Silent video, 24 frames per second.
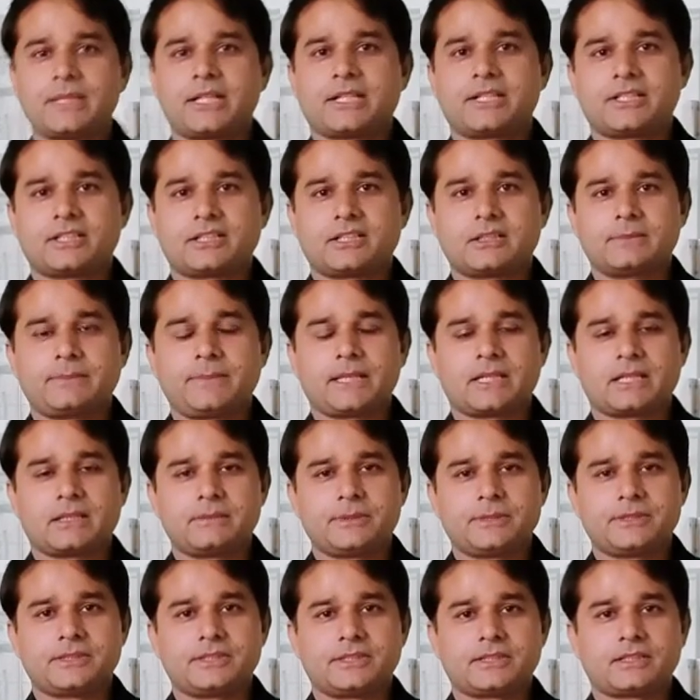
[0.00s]
geometrical
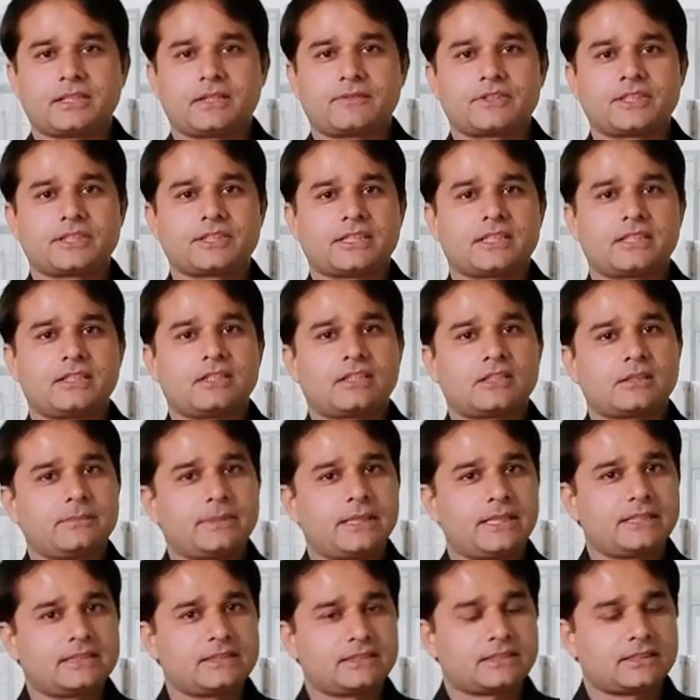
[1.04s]
parameter of the channel
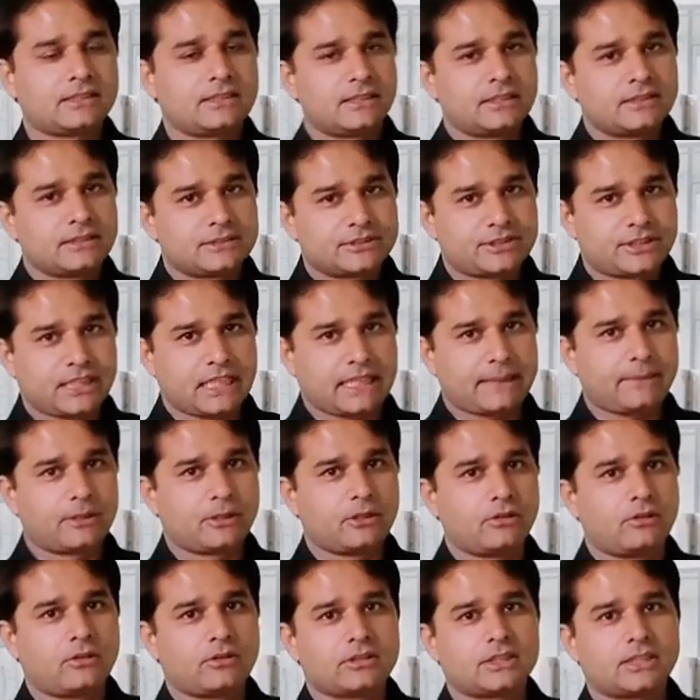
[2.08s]
remains same
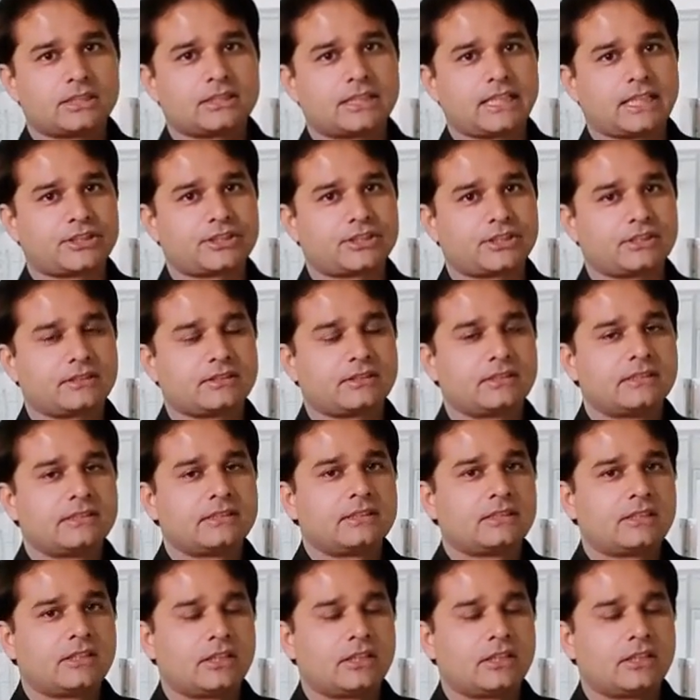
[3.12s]
along the section